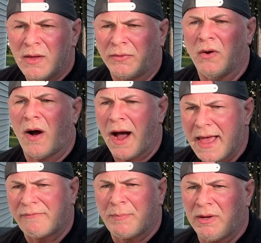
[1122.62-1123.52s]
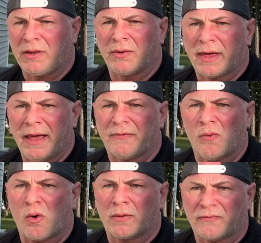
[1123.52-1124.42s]
So I have a particular case
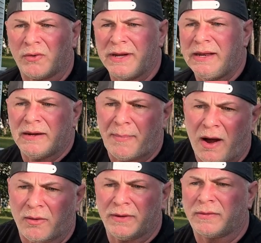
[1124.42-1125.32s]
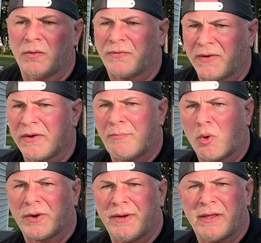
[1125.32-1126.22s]
for, for needing to power this, so it's very
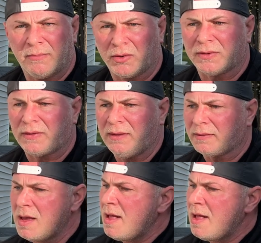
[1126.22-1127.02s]
important in emergencies.